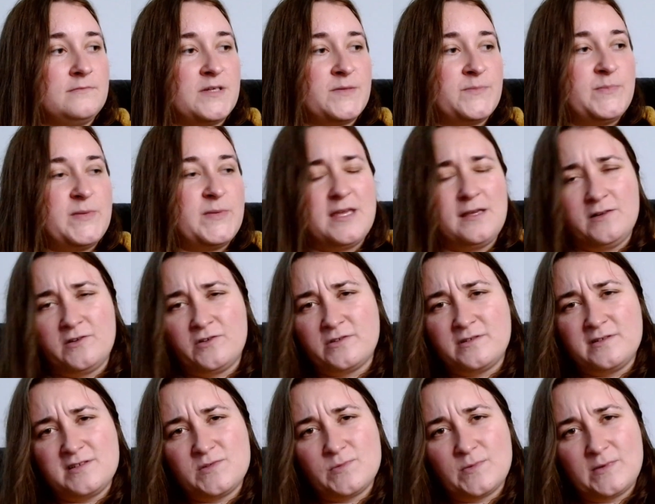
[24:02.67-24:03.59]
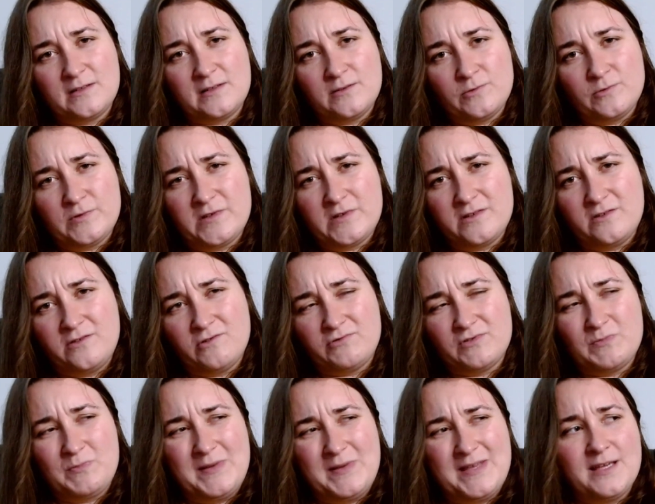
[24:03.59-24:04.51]
being honest while also
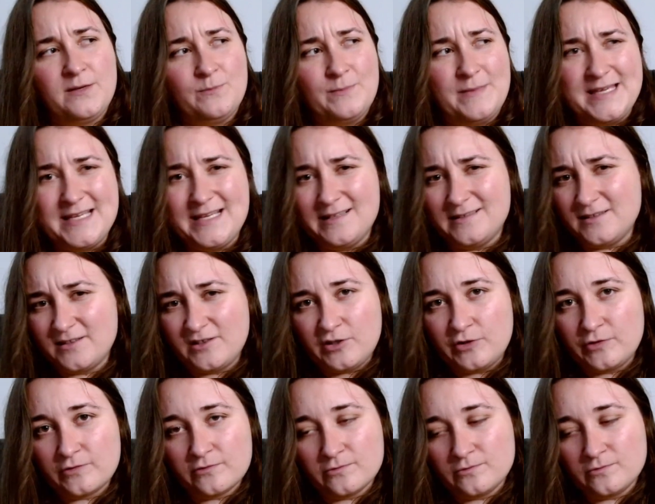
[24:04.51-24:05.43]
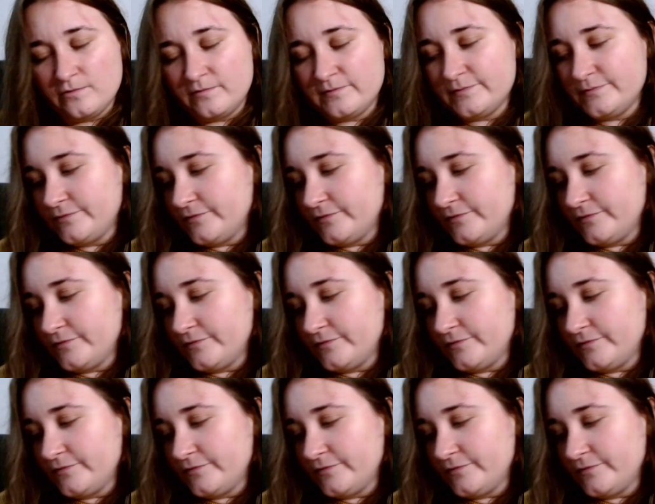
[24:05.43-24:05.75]
not being mean and cruel.